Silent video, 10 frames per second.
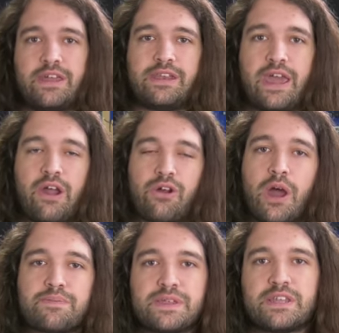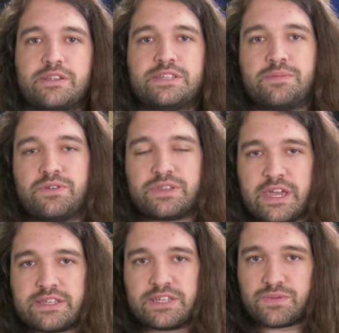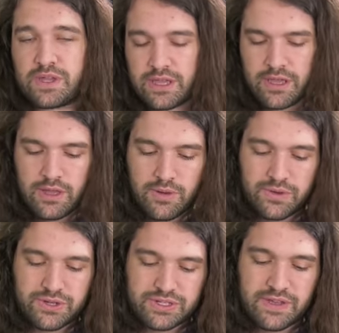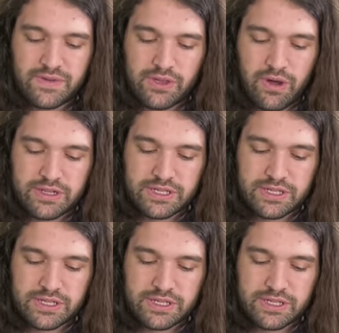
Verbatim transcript: in our updated CPU testing suite, which you'll see a video on